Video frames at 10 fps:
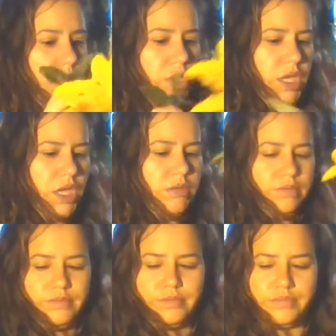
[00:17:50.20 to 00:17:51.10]
Okay,
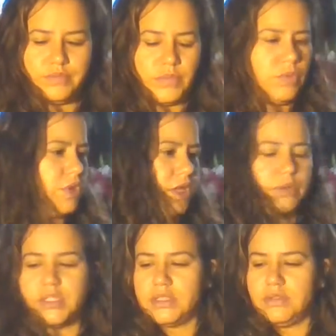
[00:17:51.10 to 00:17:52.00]
well,
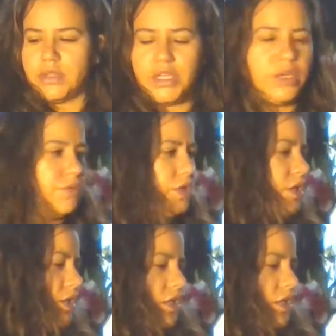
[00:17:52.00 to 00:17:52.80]
that wasn't very helpful.